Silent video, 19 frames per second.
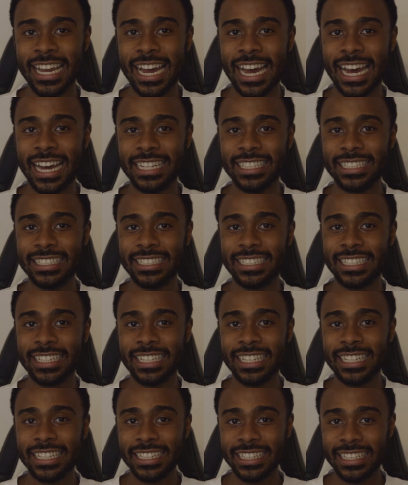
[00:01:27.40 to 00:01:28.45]
and
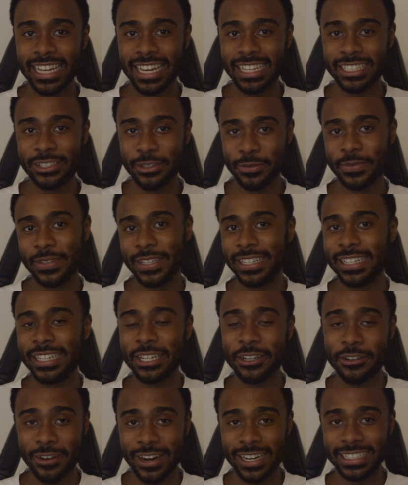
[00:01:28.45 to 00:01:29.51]
there's something
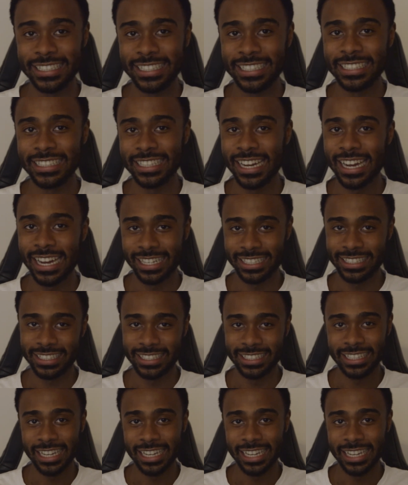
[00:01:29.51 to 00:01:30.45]
crazy that actually